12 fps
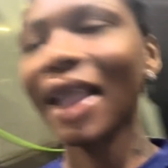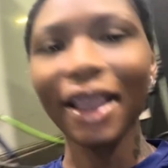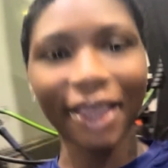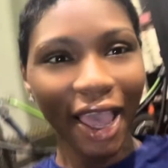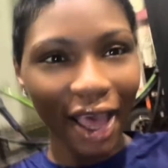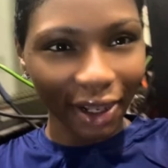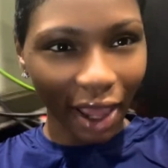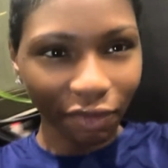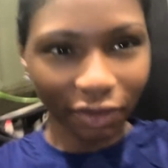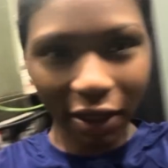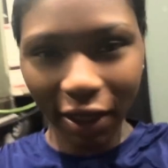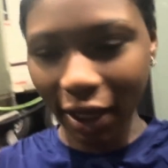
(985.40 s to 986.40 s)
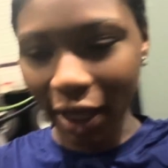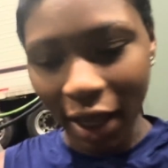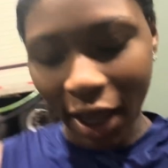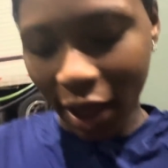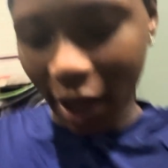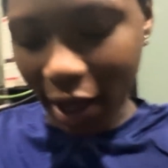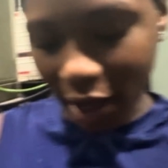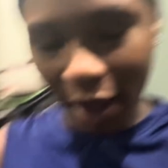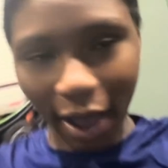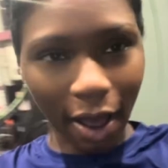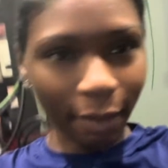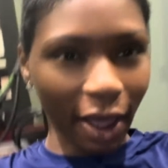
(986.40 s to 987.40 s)
Yeah, life's good.
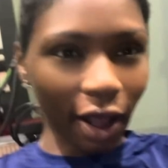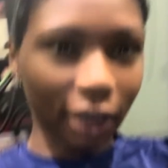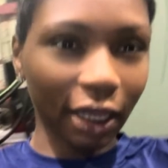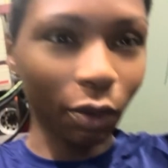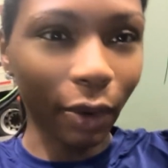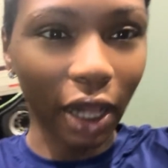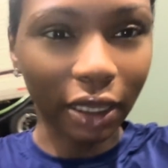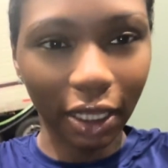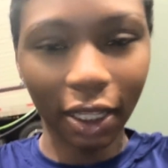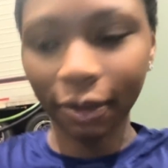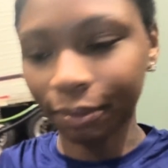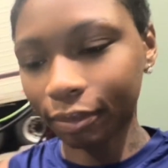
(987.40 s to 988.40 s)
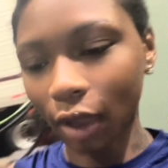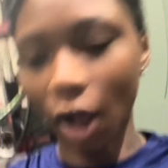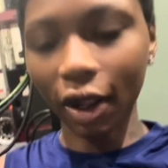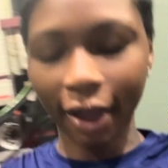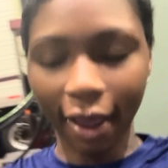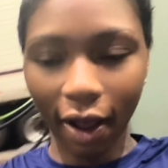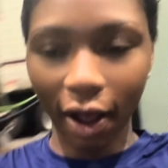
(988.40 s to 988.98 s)
I'm healthy, wealthy, all that.